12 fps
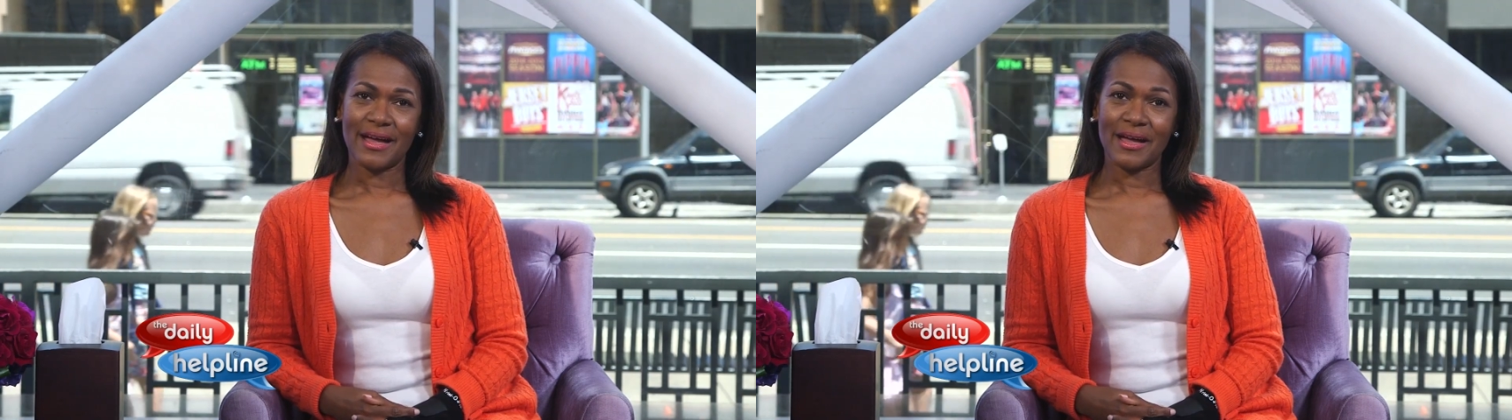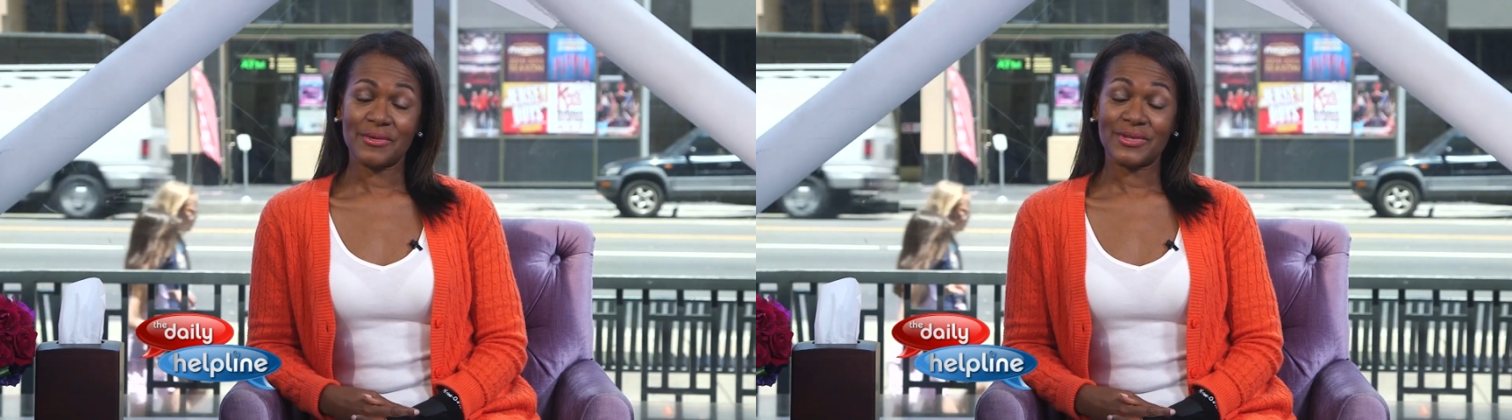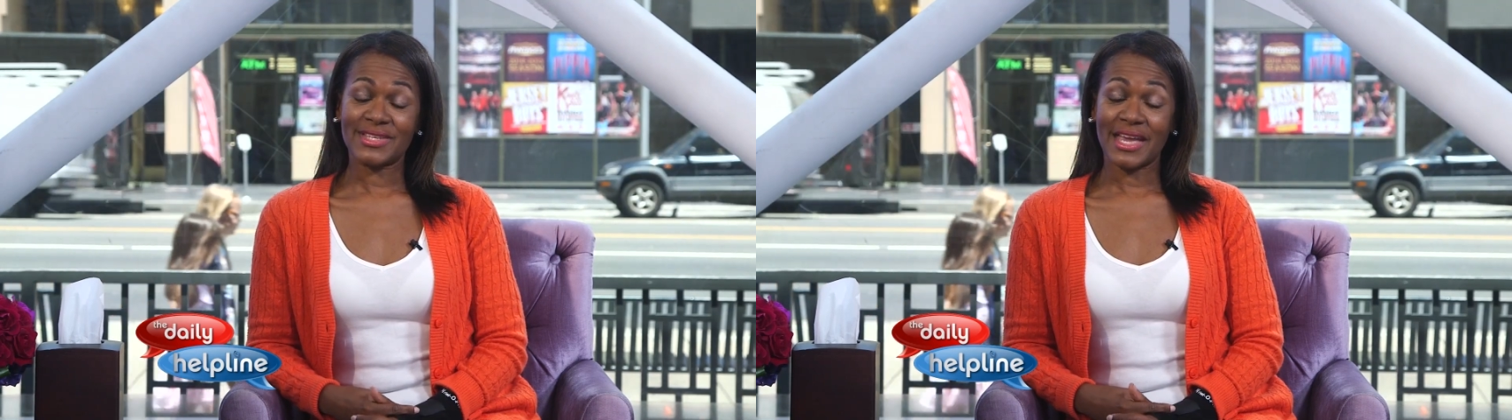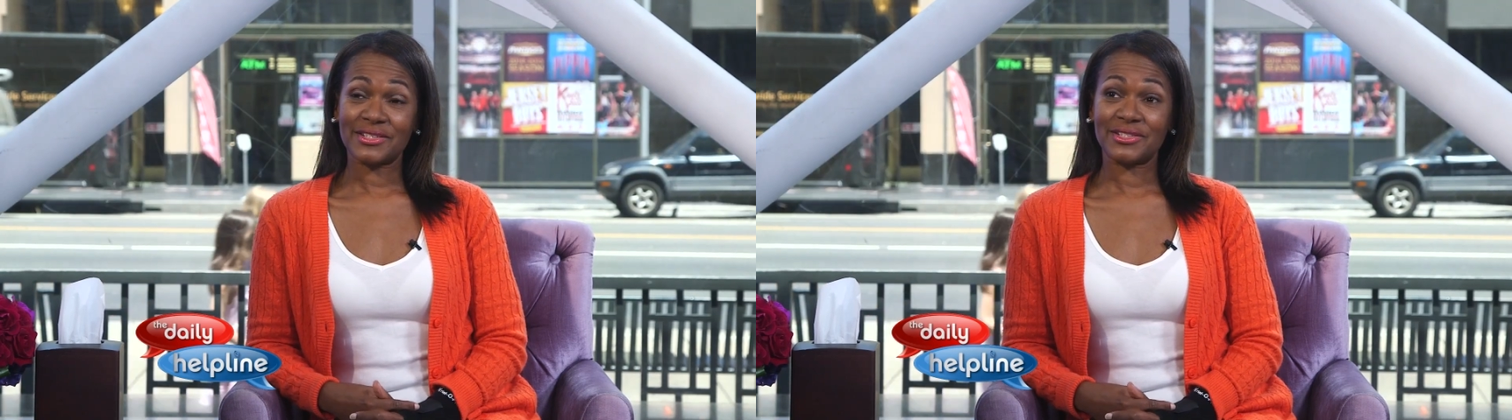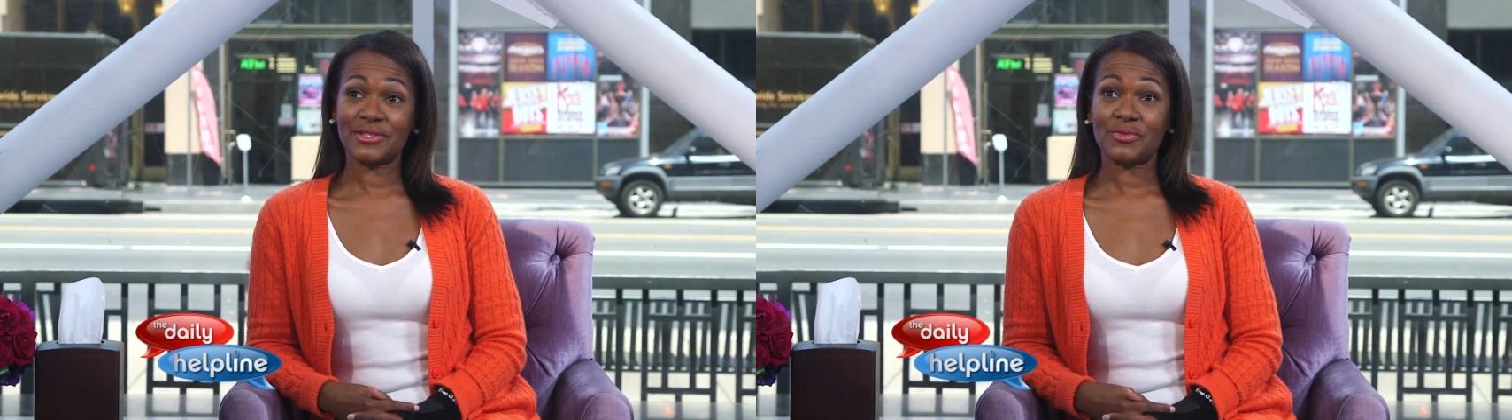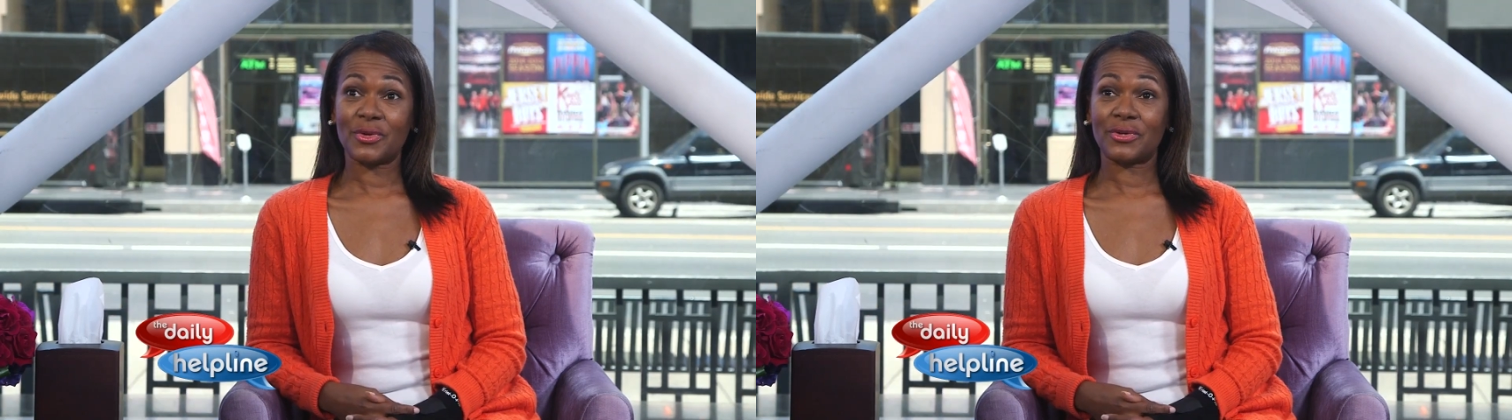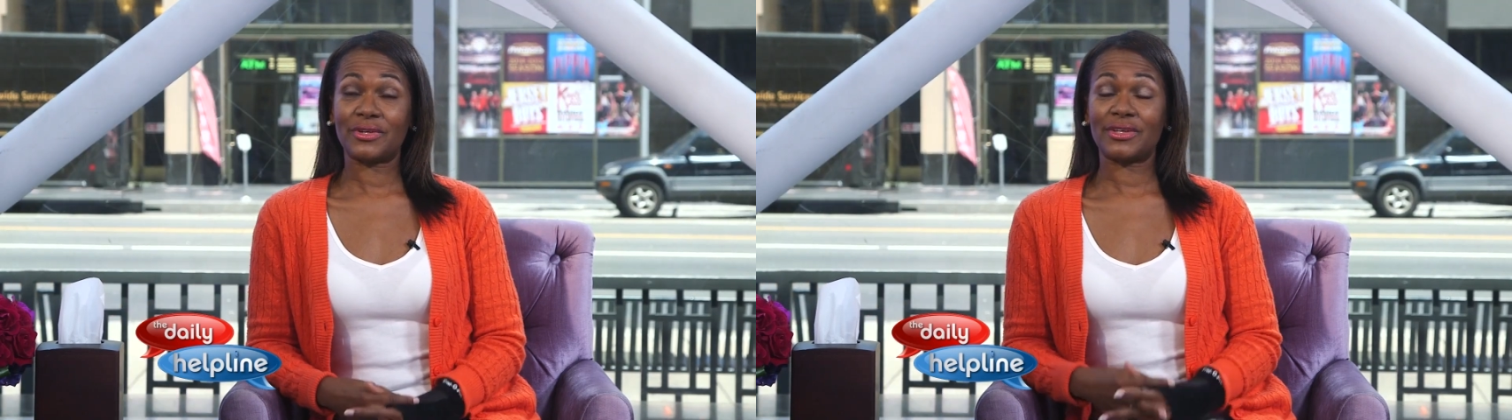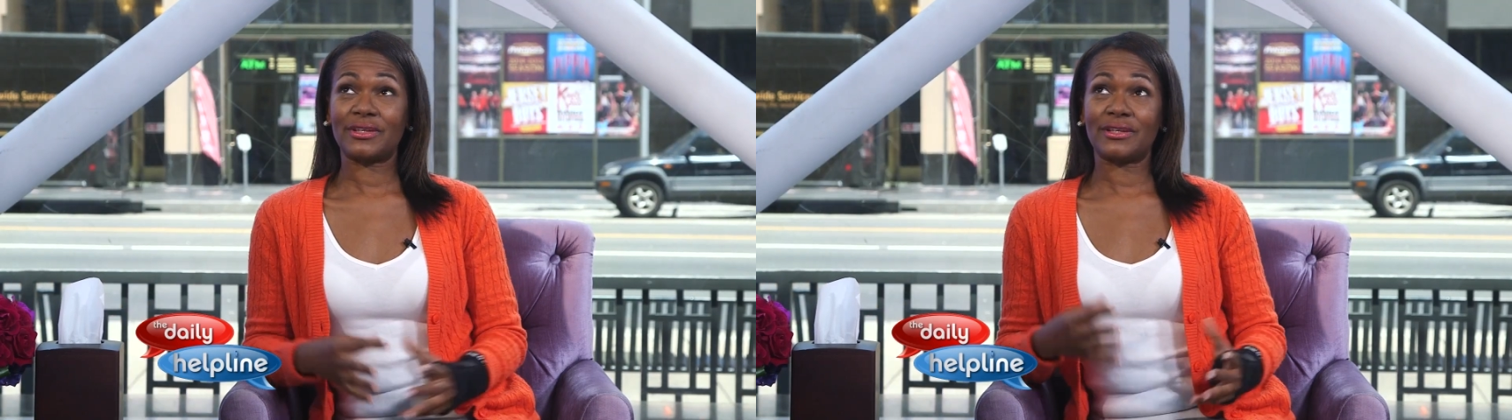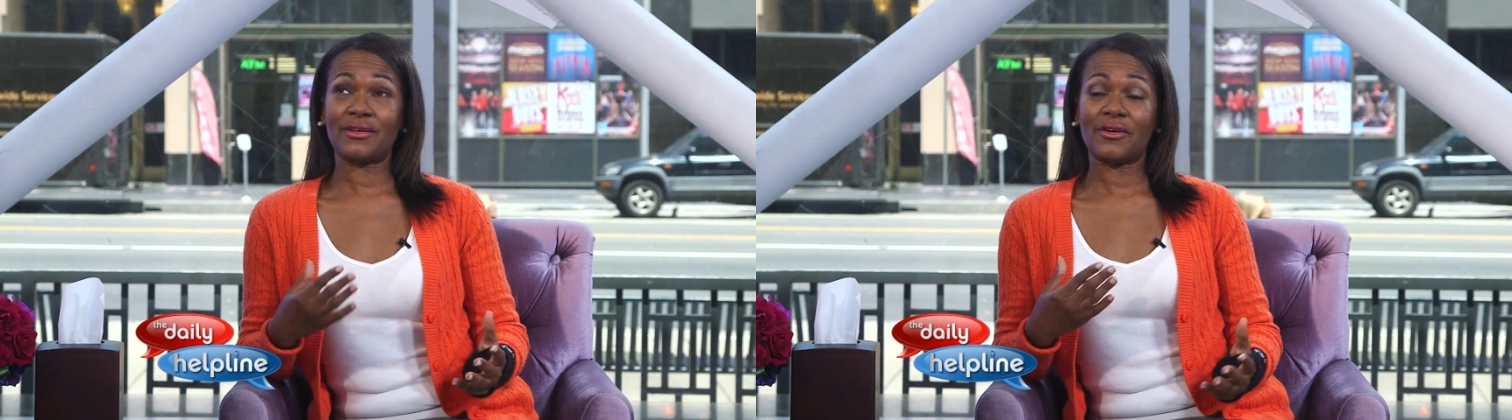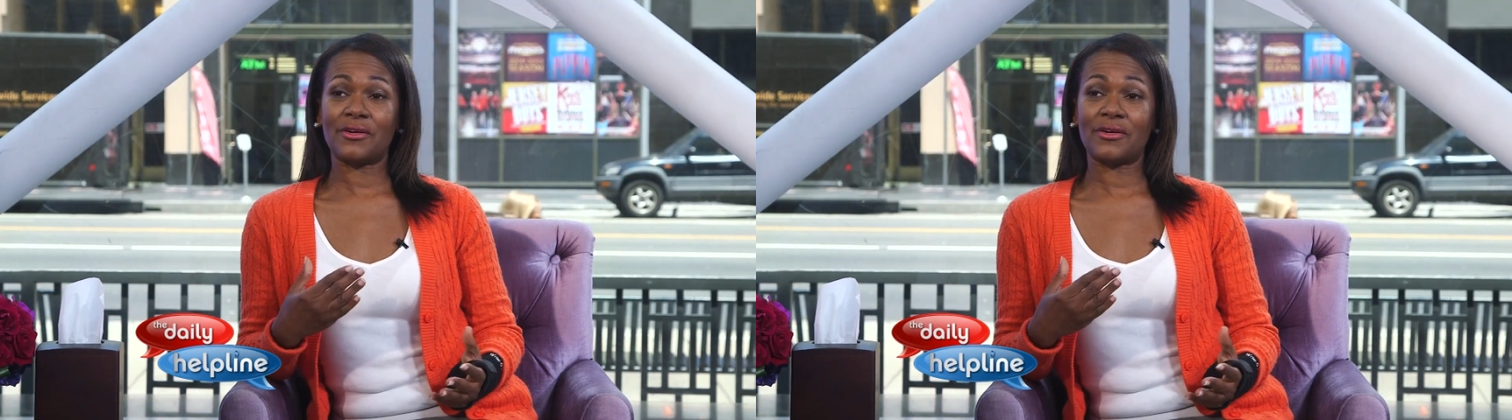I was actually working